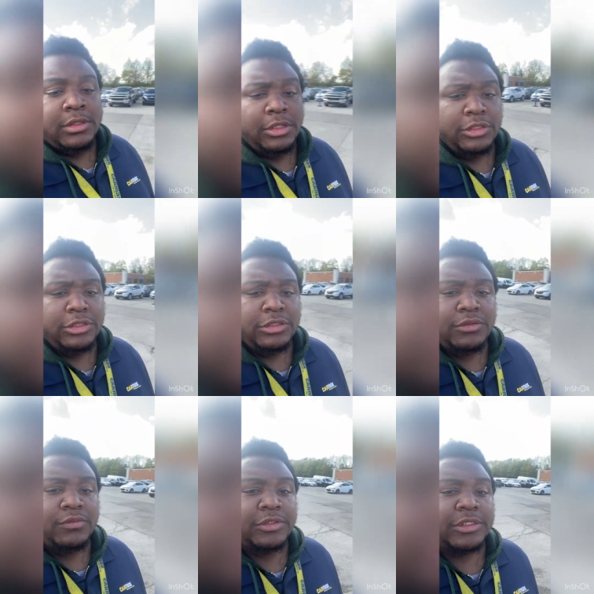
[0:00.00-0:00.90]

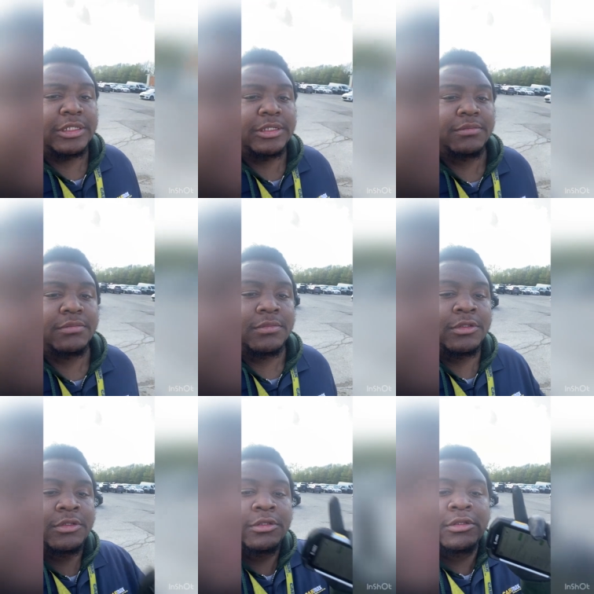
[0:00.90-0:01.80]
Where's it at?
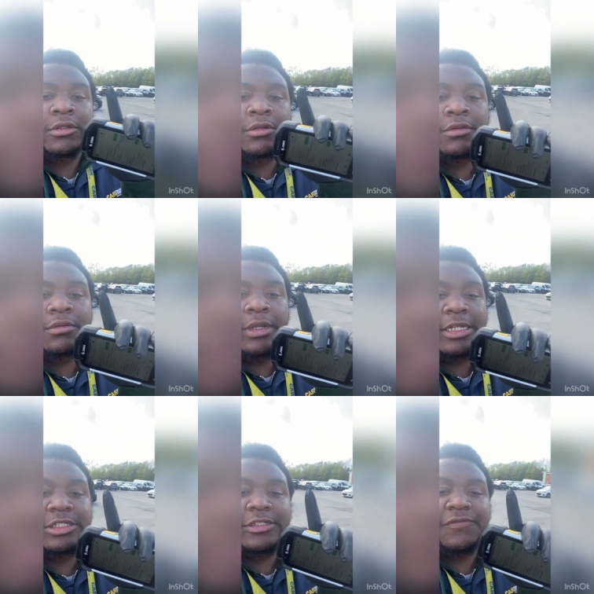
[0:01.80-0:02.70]
I
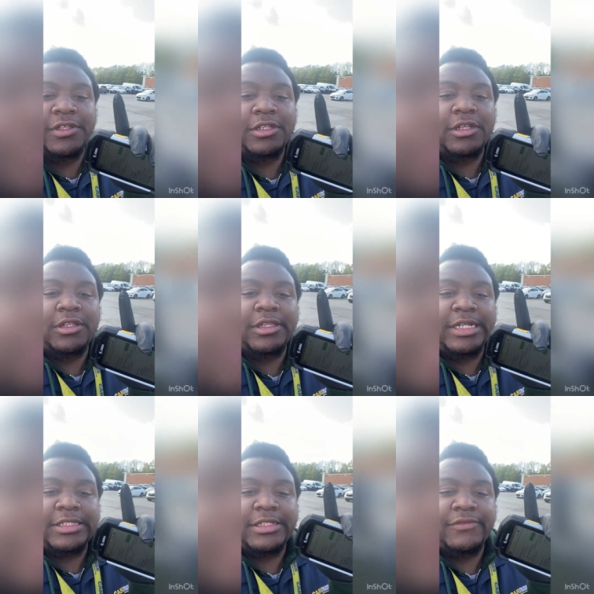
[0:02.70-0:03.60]
just filled all
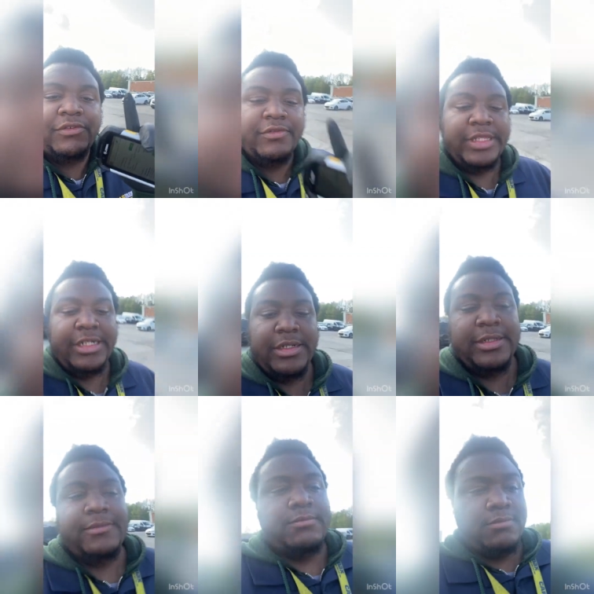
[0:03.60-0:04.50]
that stuff over there
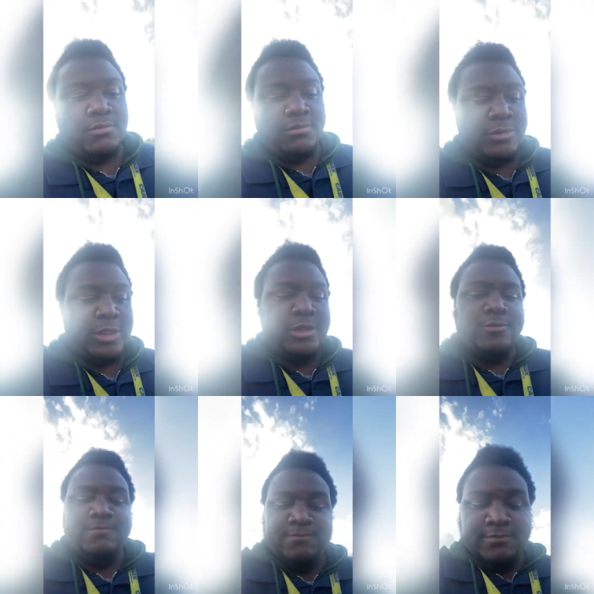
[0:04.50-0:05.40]
up. So
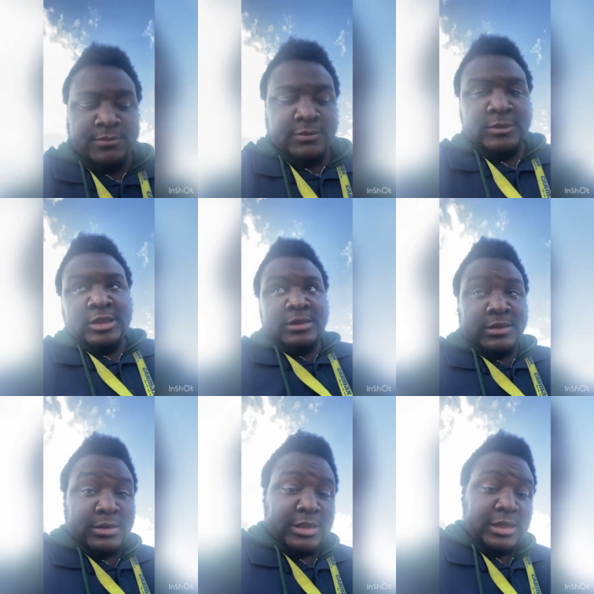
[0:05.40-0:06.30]

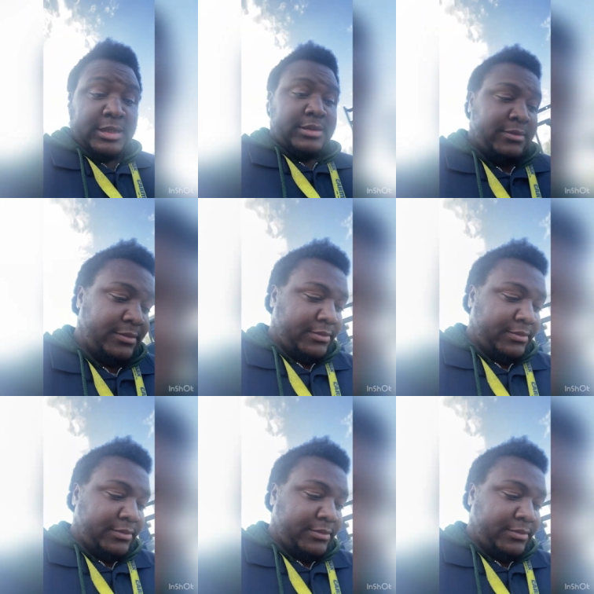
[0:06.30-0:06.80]
yeah.